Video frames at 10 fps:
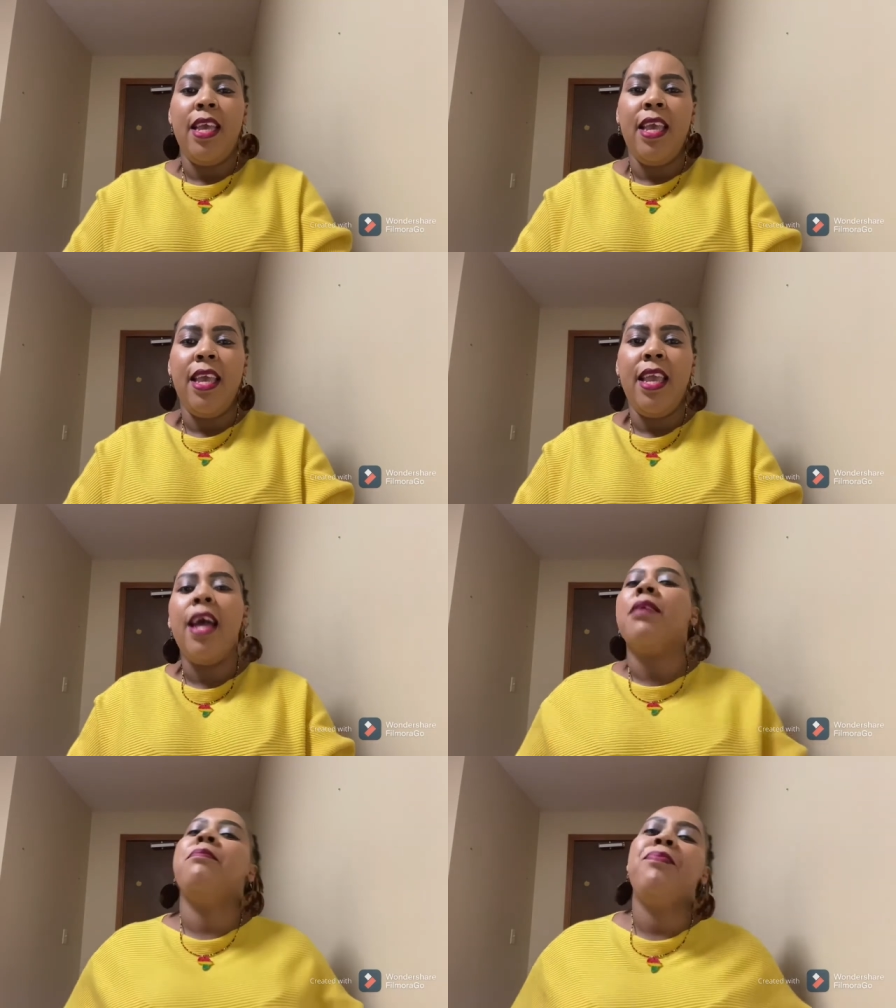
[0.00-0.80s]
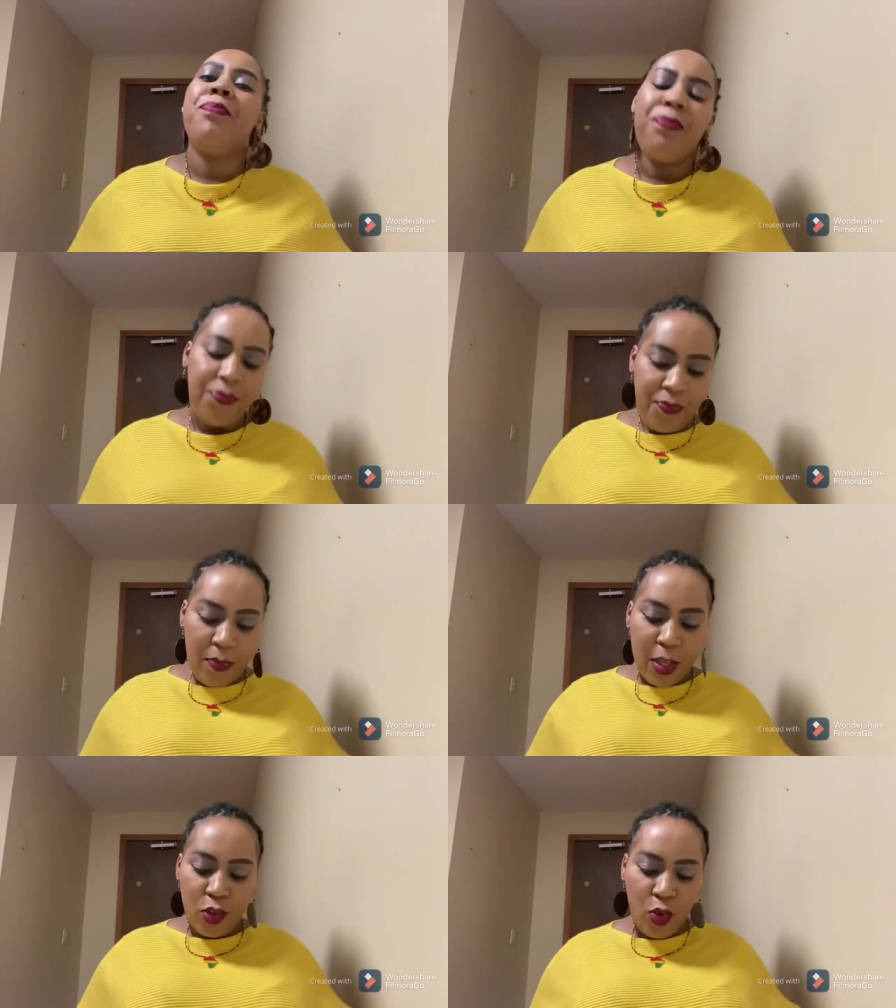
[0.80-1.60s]
Yeah,
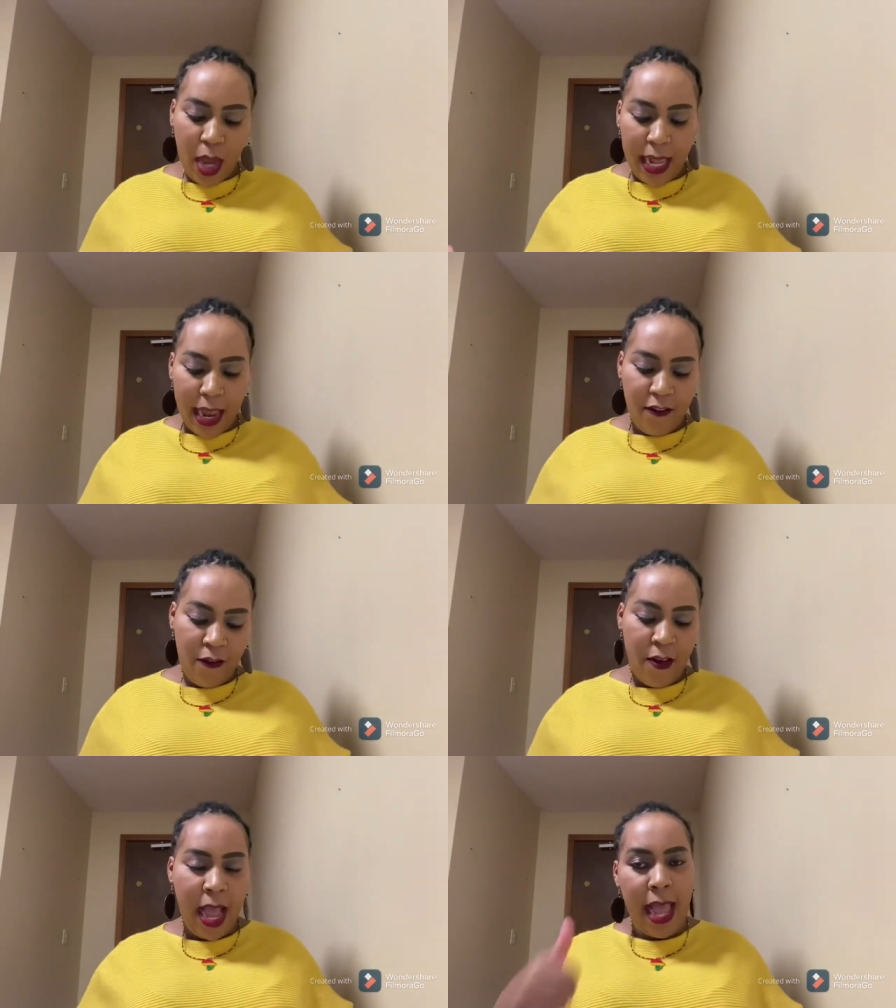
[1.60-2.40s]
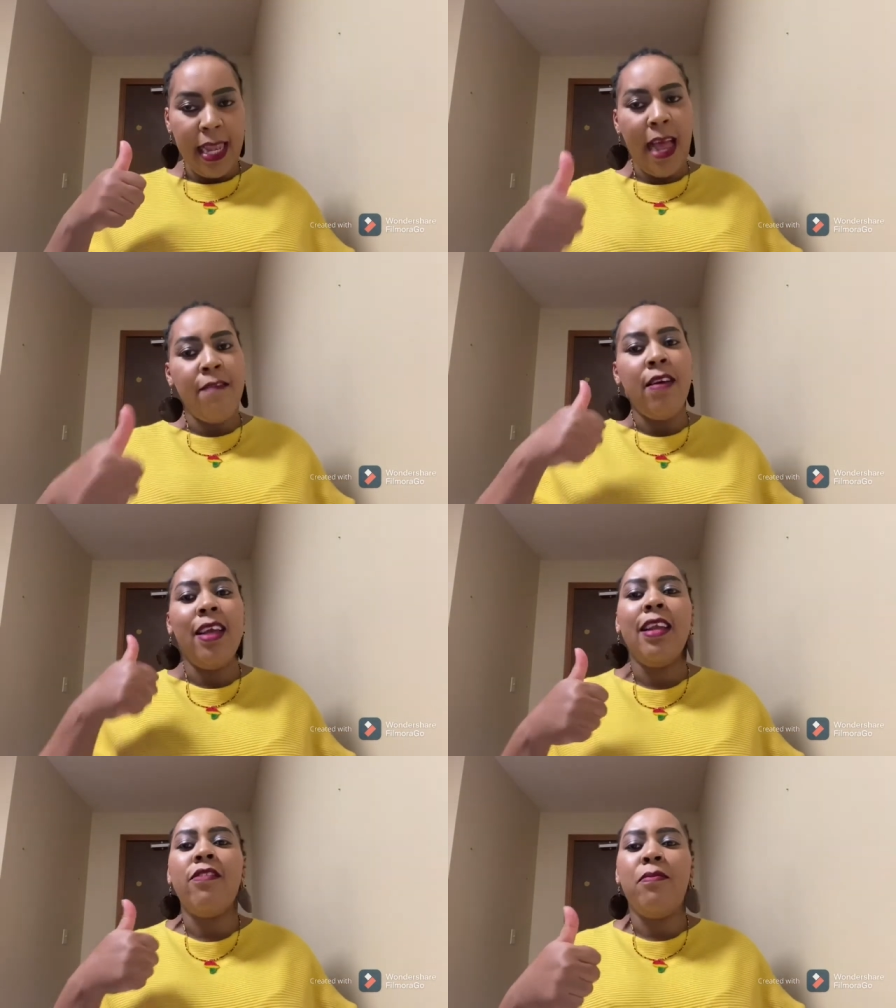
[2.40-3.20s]
so I
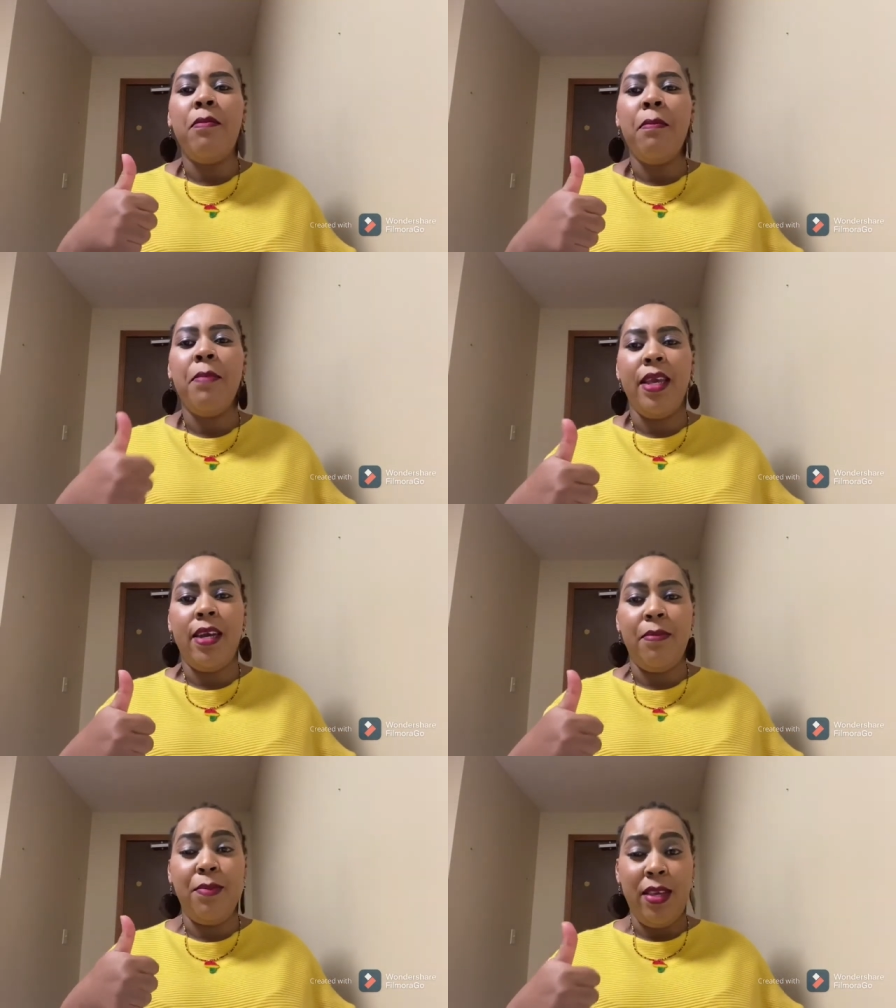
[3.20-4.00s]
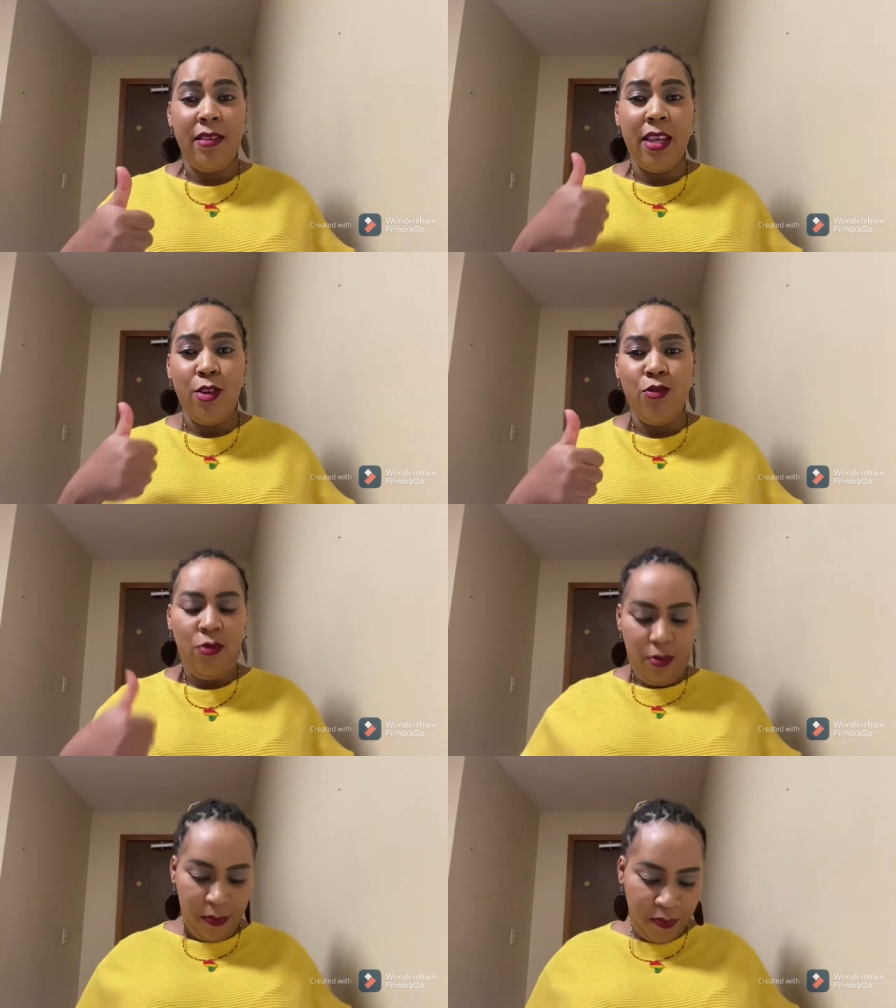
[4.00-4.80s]
love makeup. Yes, I
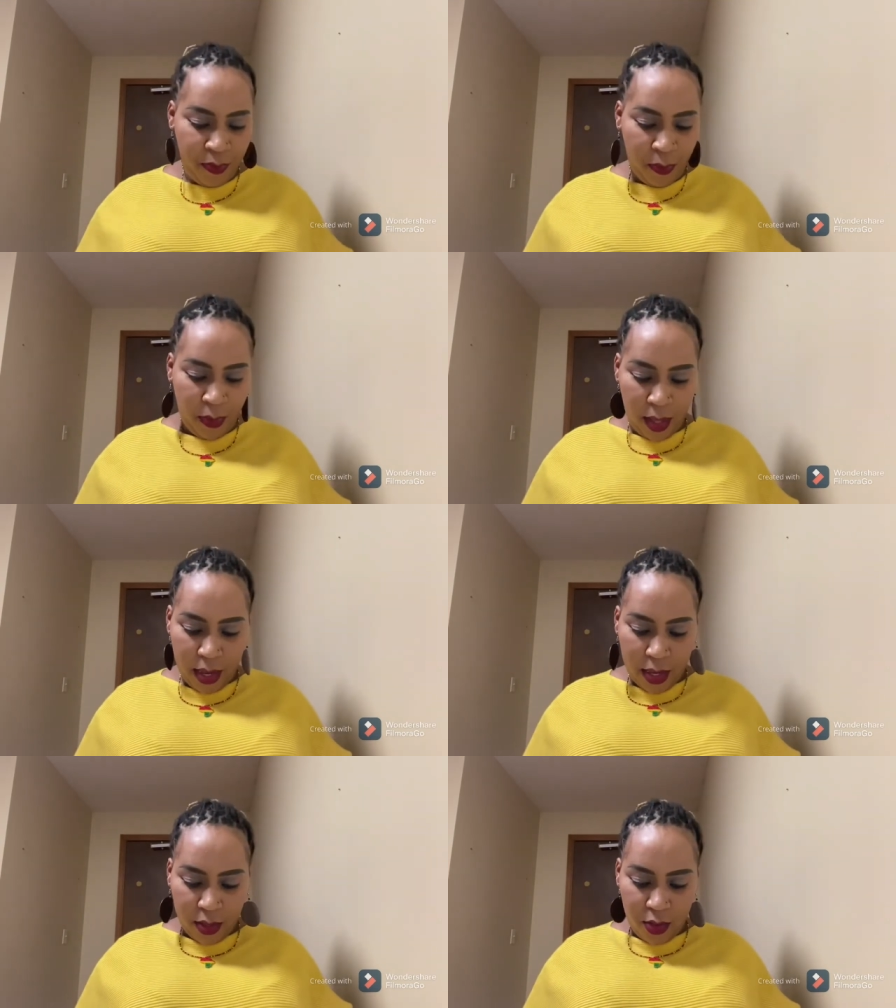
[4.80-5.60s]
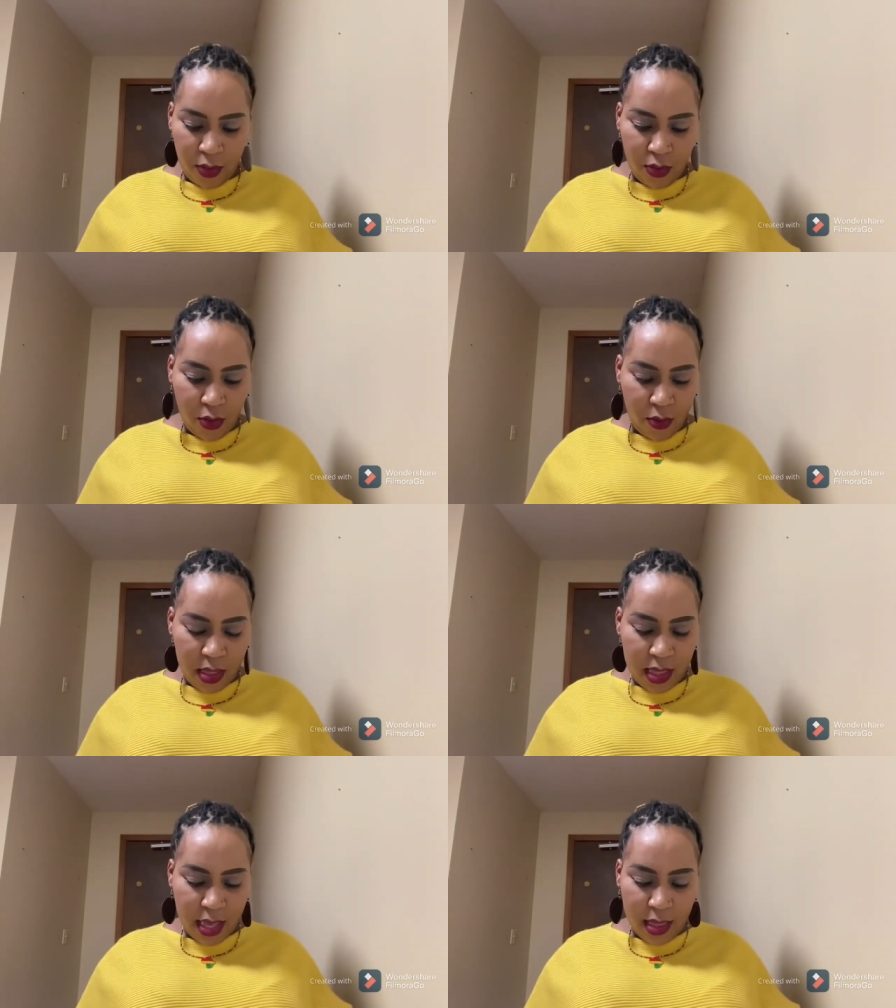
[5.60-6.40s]
do. So
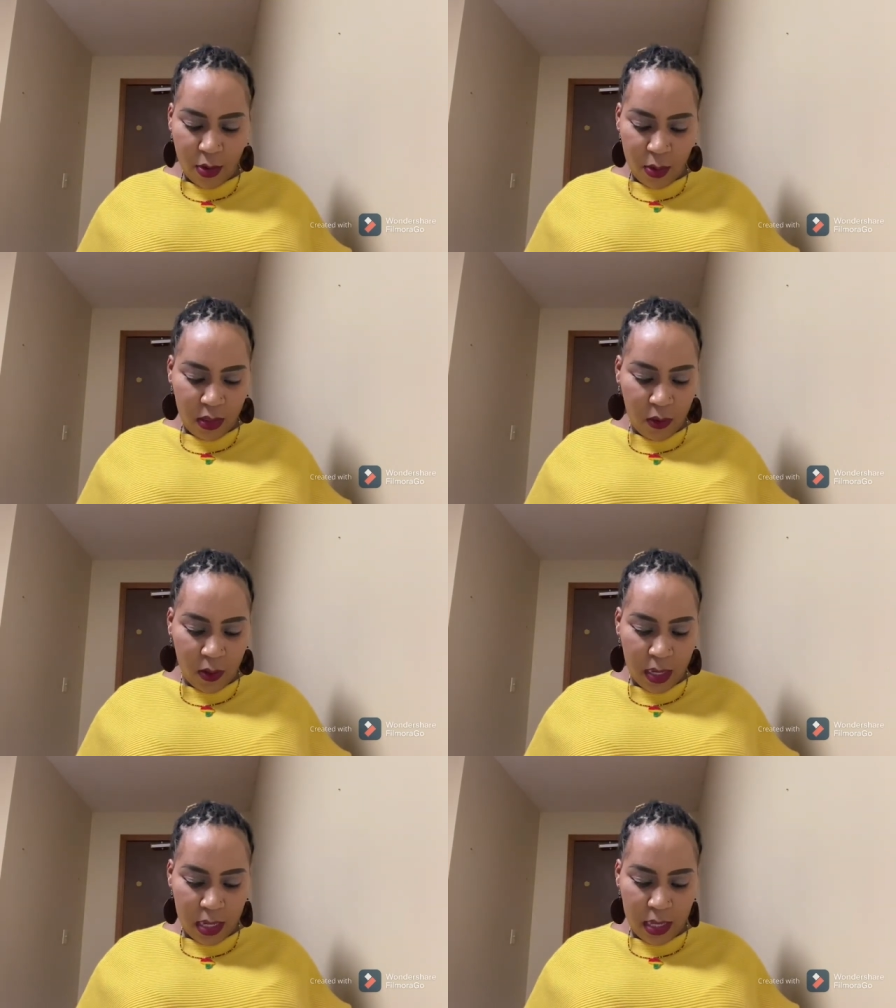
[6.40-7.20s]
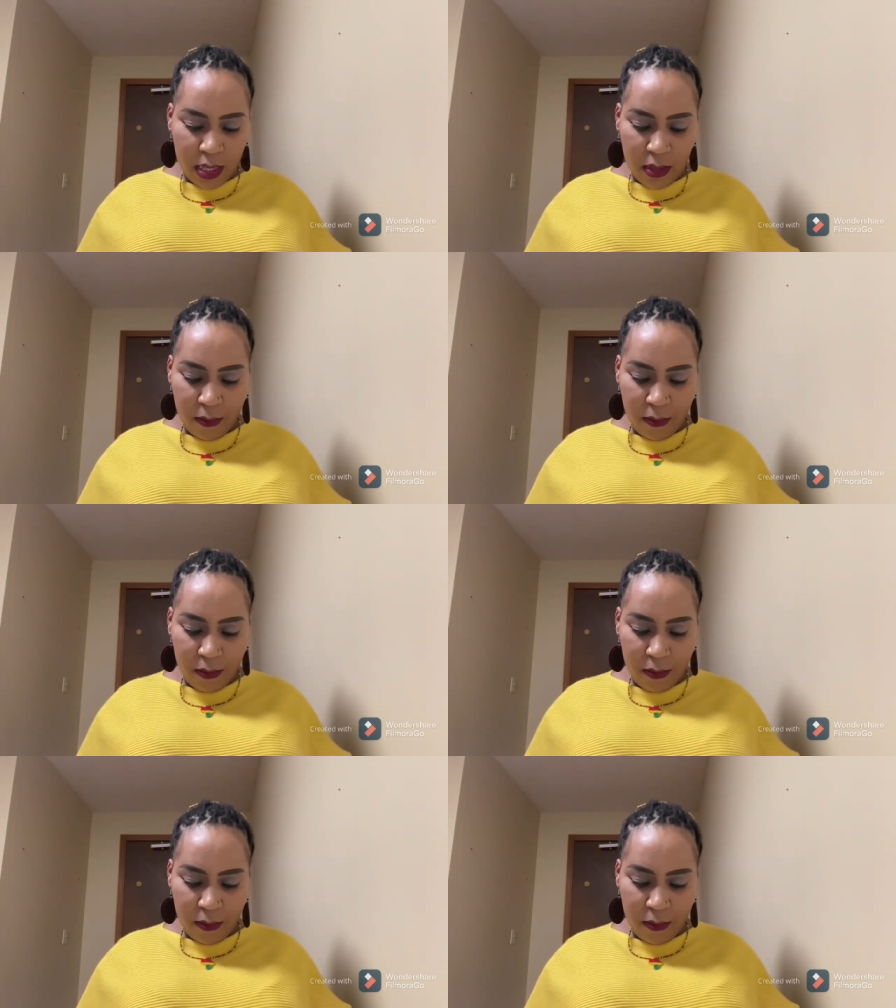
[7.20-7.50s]
the other question is,